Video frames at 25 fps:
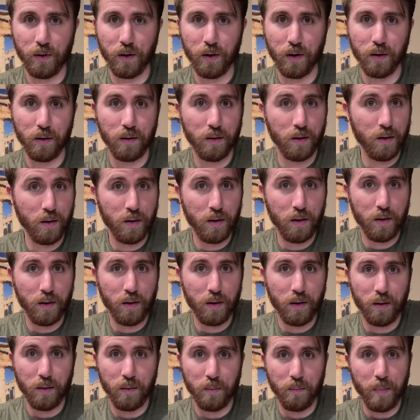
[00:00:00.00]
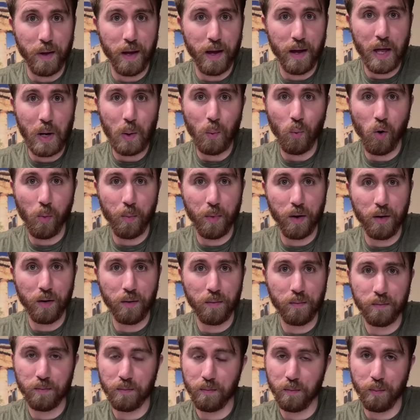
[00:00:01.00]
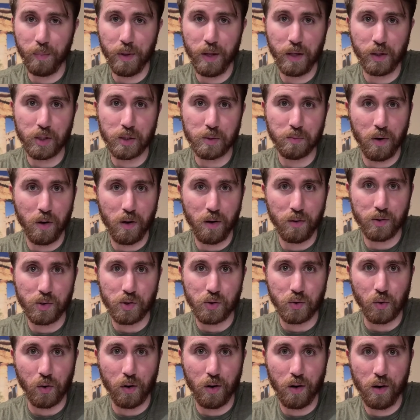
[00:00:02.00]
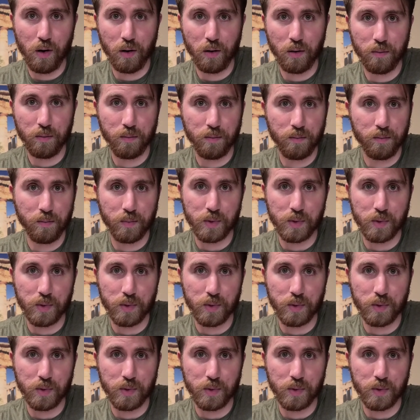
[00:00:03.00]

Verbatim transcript: you're man, woman, big, small, strong,